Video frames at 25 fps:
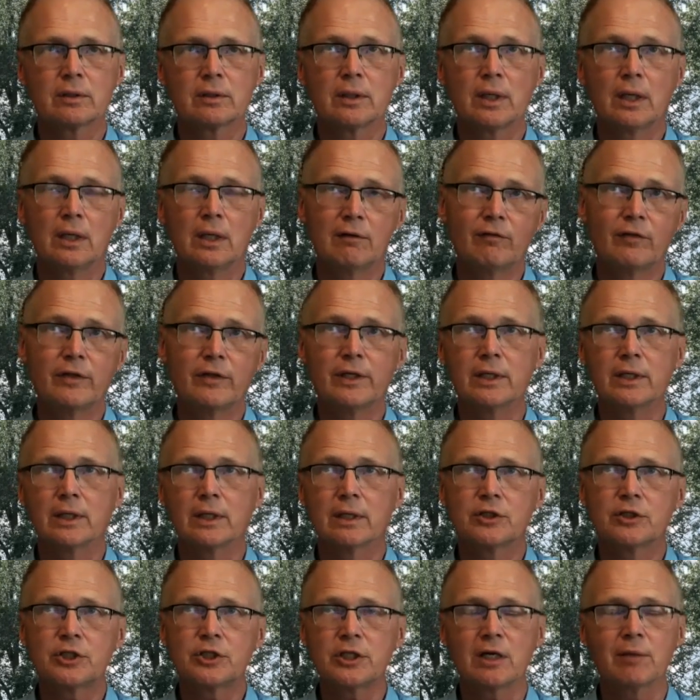of the
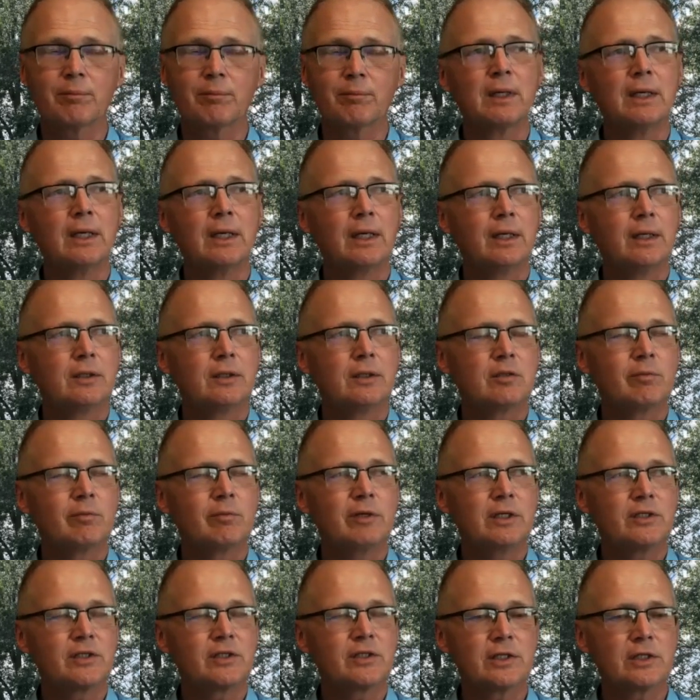chip to
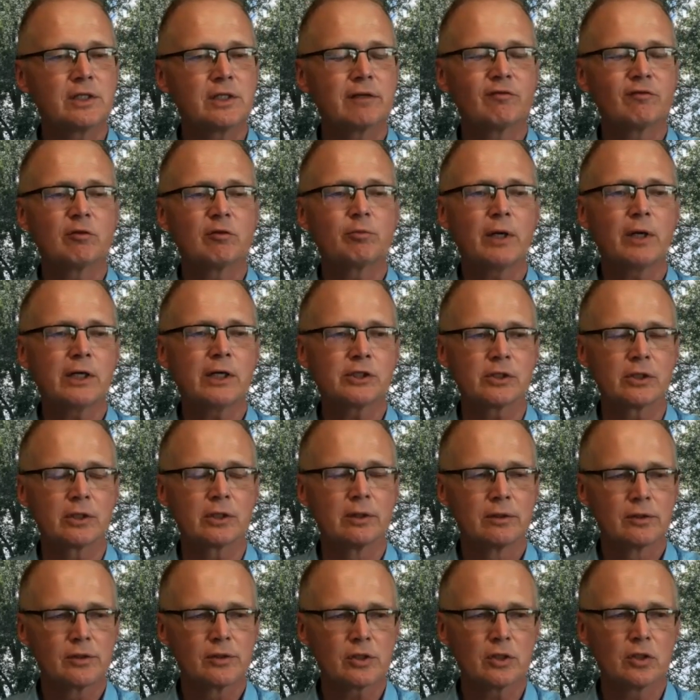be sensitive to pressure.
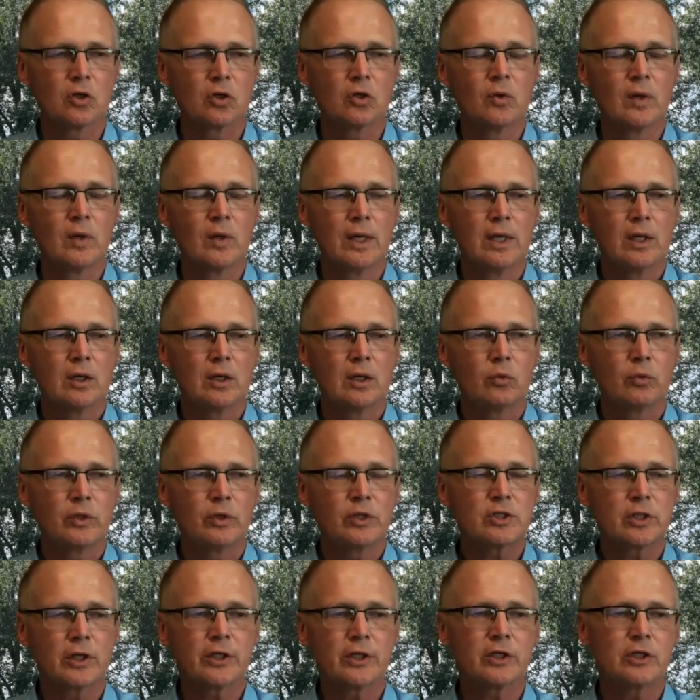So we
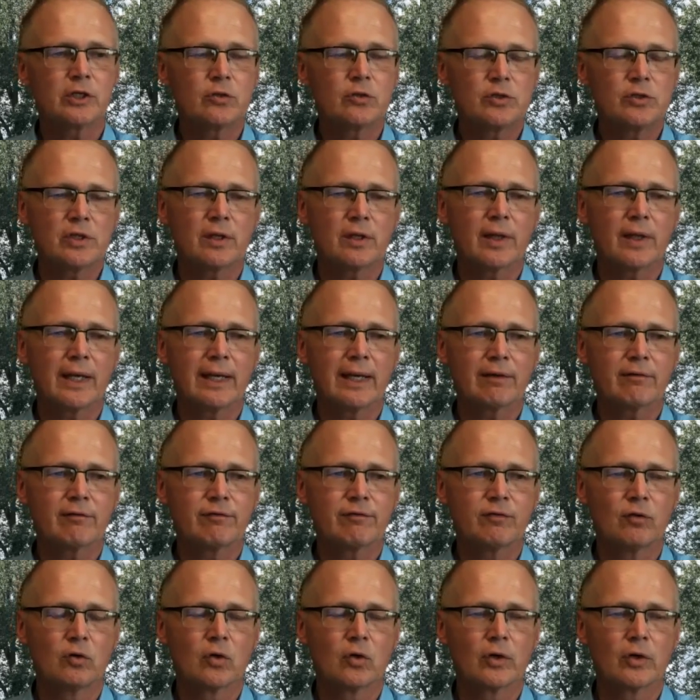started using that
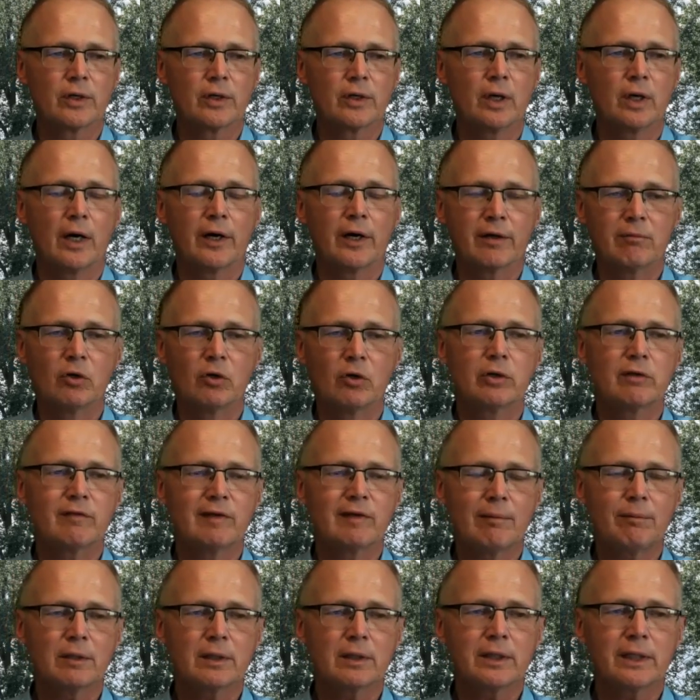for automotive
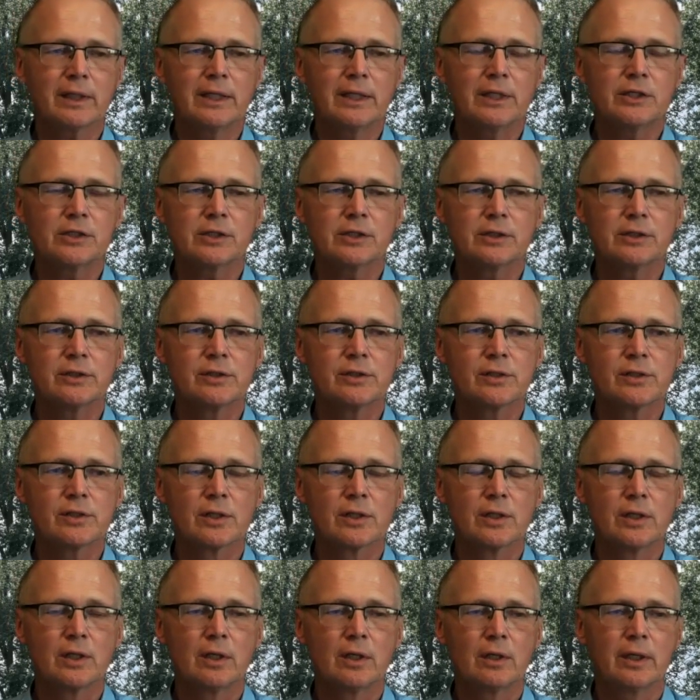
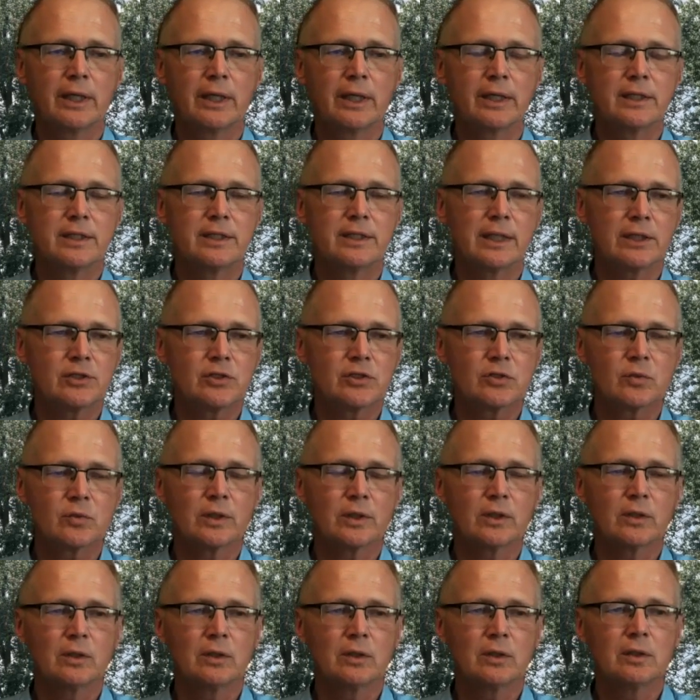applications,
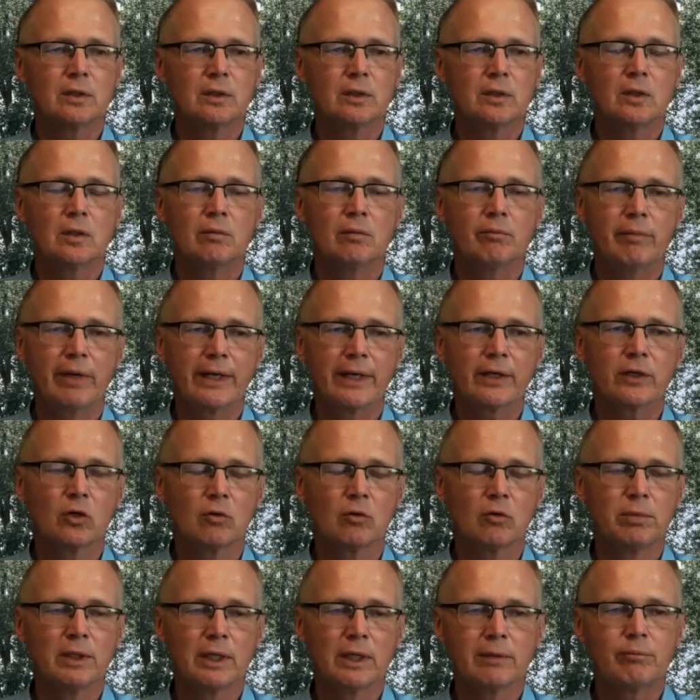industrial,
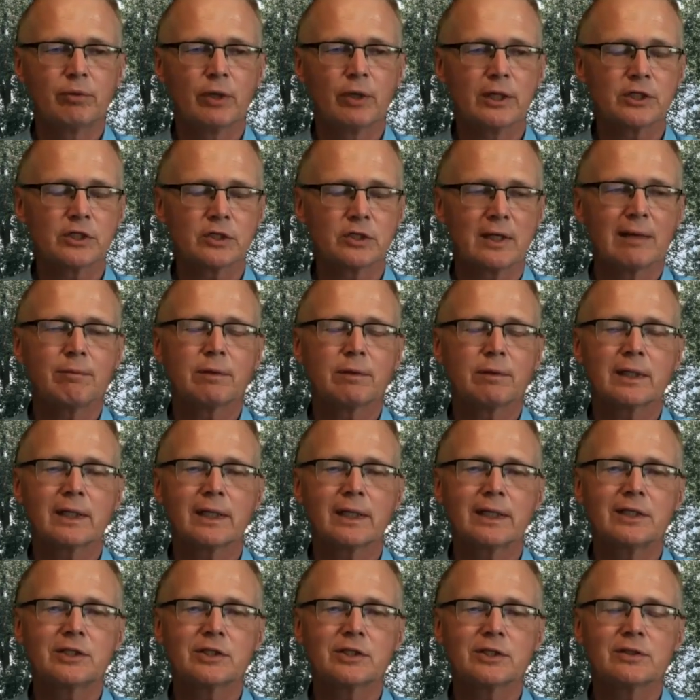medical blood pressure
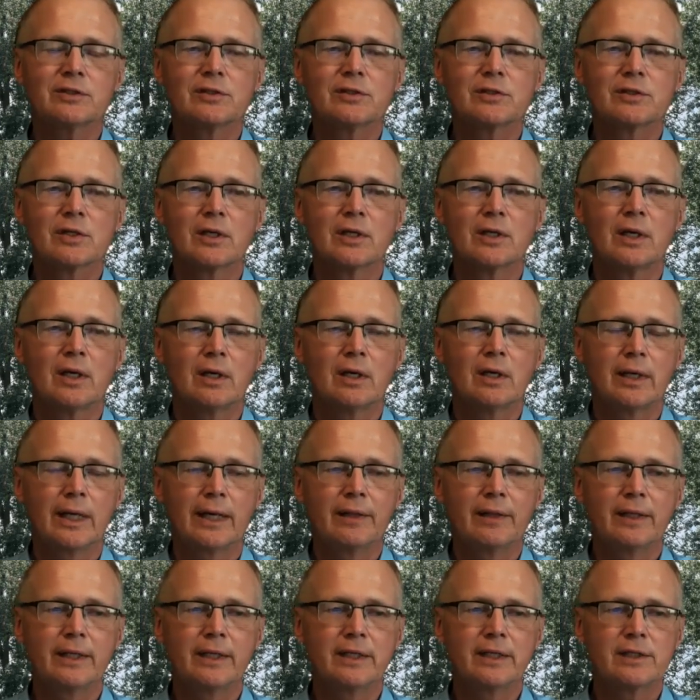applications.
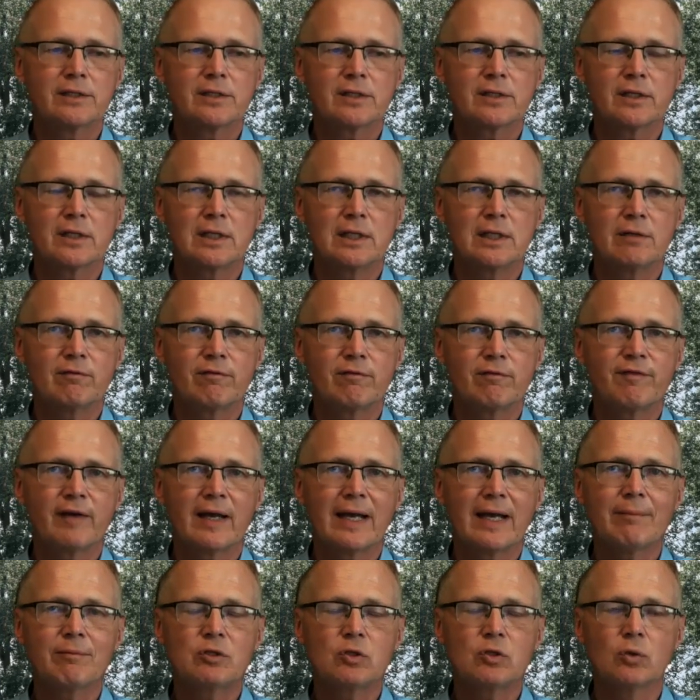And then as the
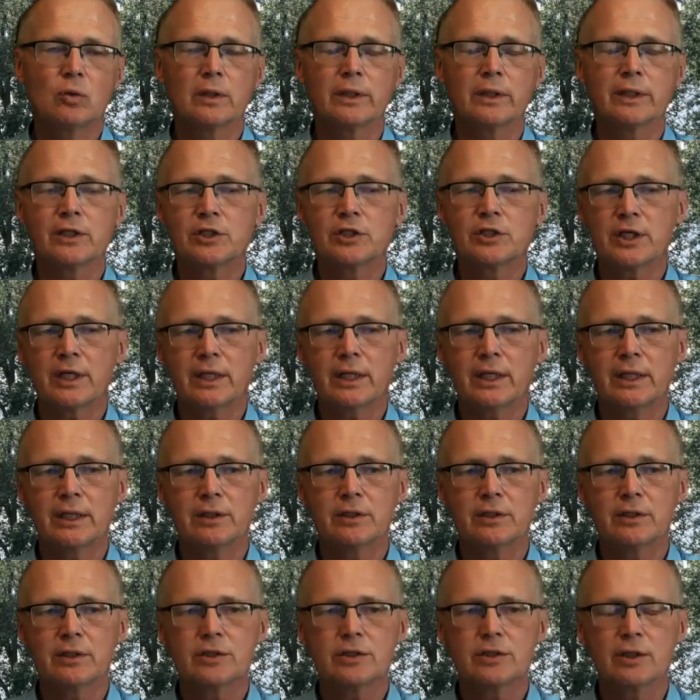fab tooling
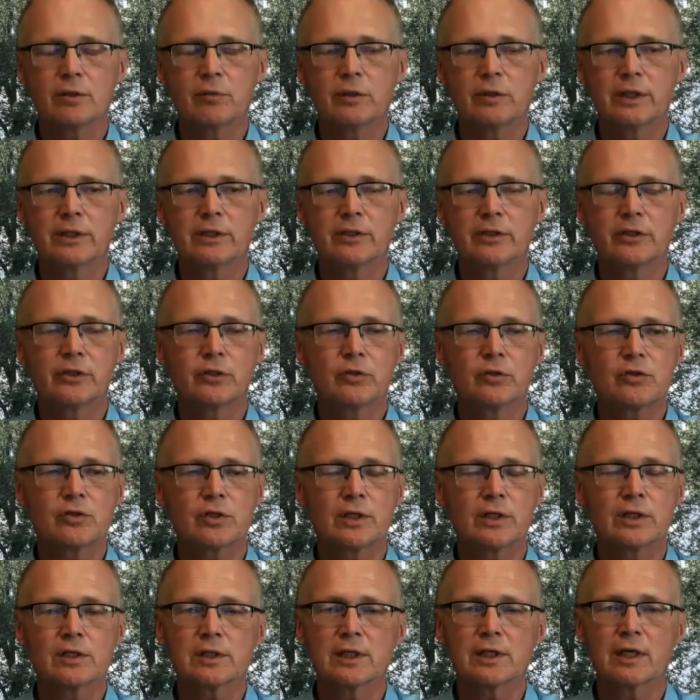changed and we introduced
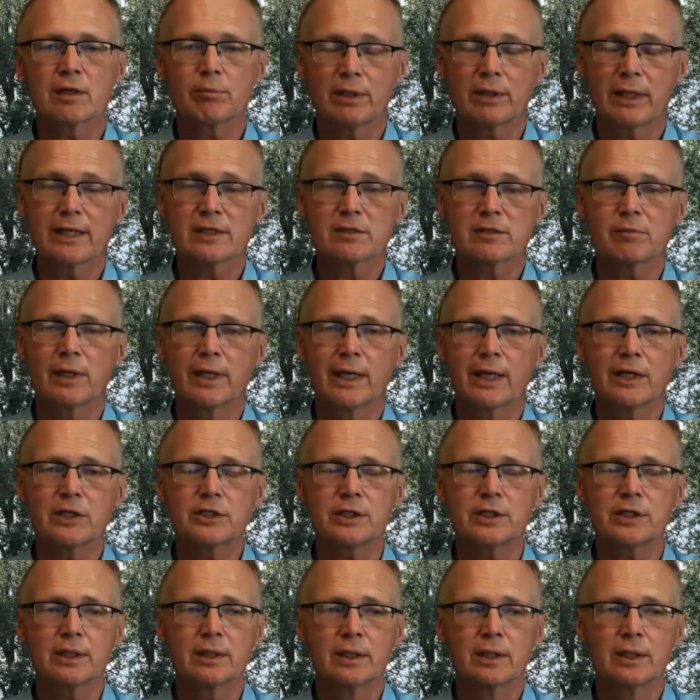things like plasma
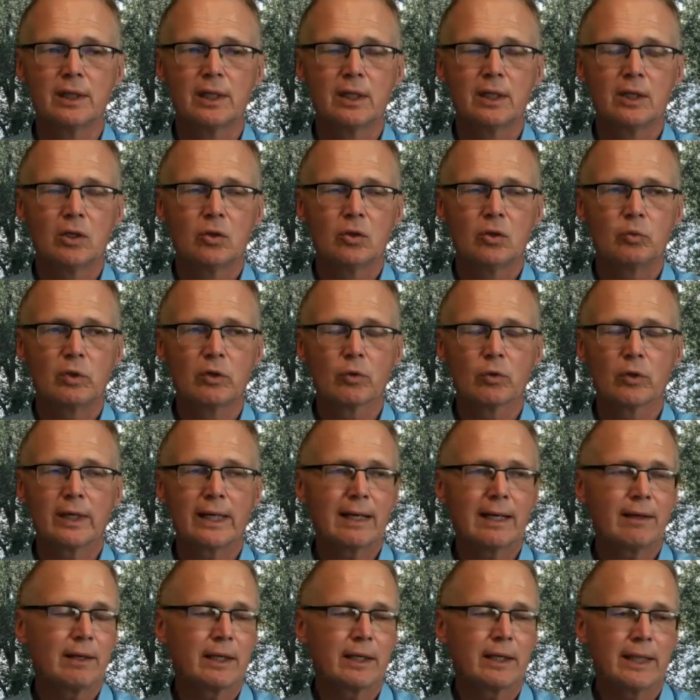etching, we were
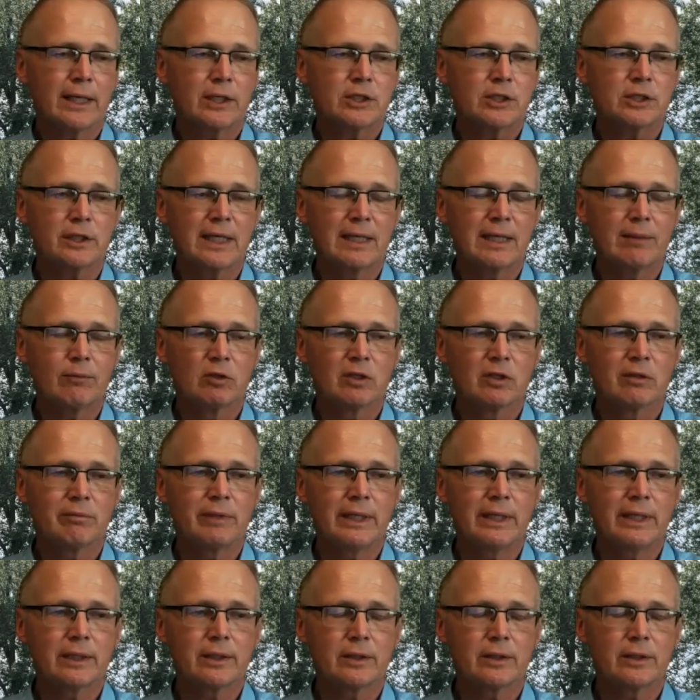actually able to
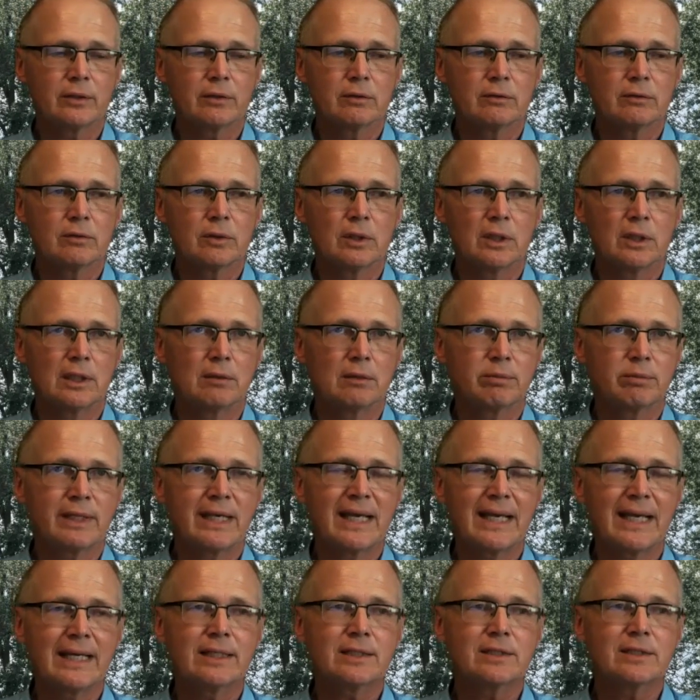make
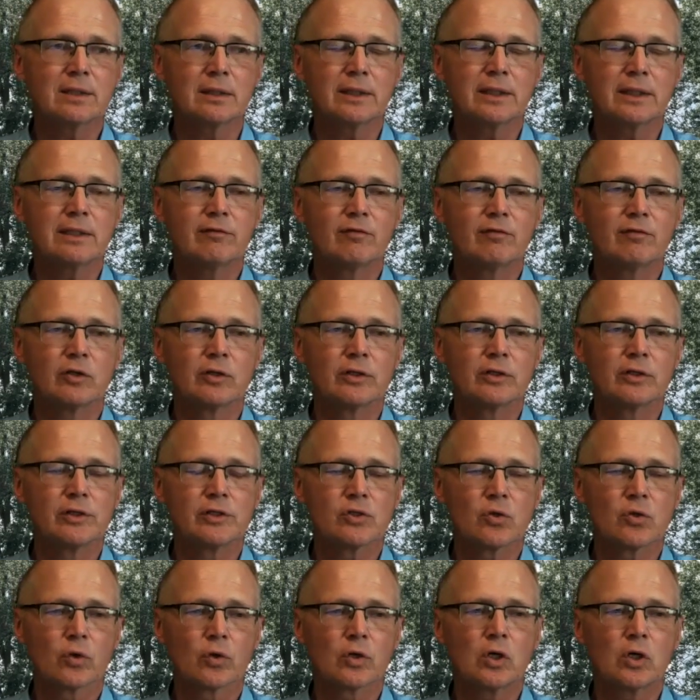cantilevers
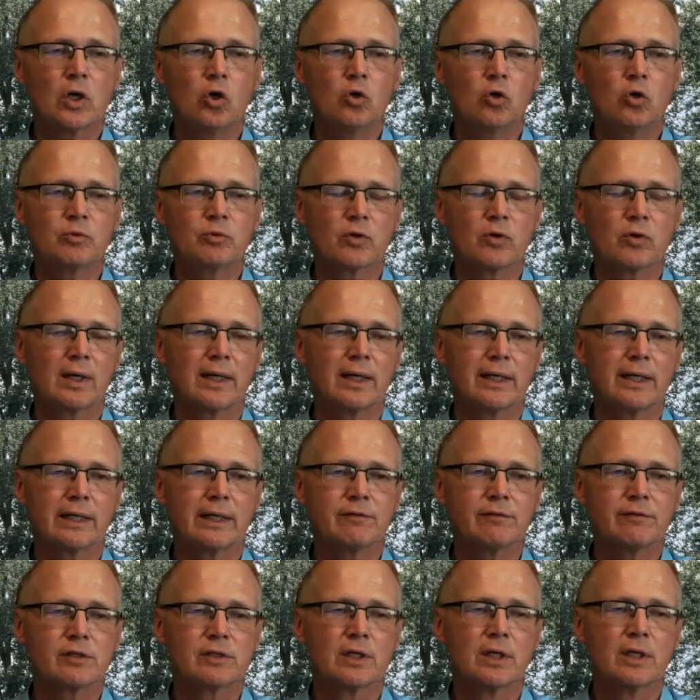or comb
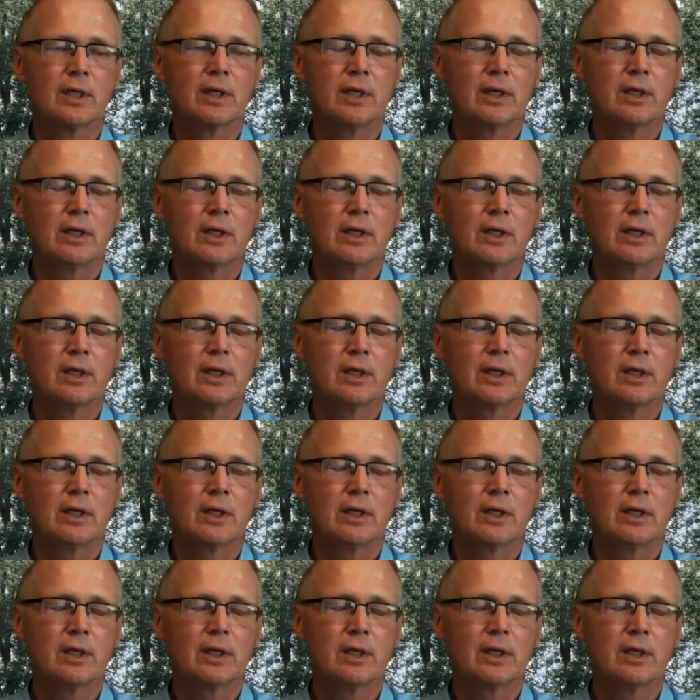drives.